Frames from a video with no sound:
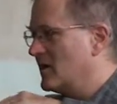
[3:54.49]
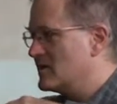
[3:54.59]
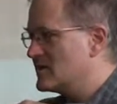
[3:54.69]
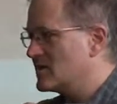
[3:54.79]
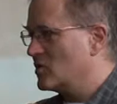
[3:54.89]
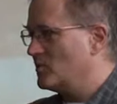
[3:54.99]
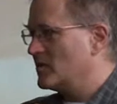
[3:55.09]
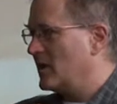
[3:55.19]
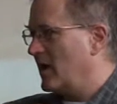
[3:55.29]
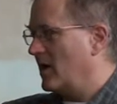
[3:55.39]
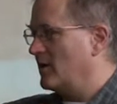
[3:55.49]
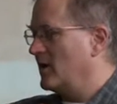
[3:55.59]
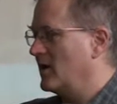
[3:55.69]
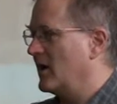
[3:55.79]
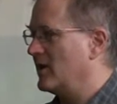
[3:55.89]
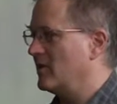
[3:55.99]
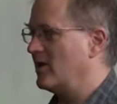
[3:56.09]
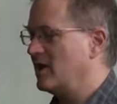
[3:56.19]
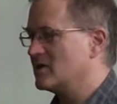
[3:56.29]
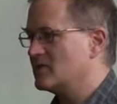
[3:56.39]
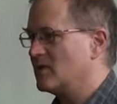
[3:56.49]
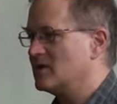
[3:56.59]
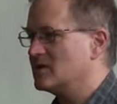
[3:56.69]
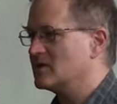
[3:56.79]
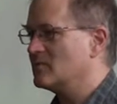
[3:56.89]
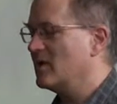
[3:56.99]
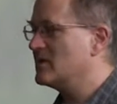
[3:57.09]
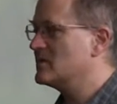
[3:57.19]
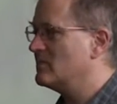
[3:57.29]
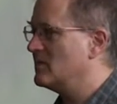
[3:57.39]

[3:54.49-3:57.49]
They scooped it out, and they made a space that's meant to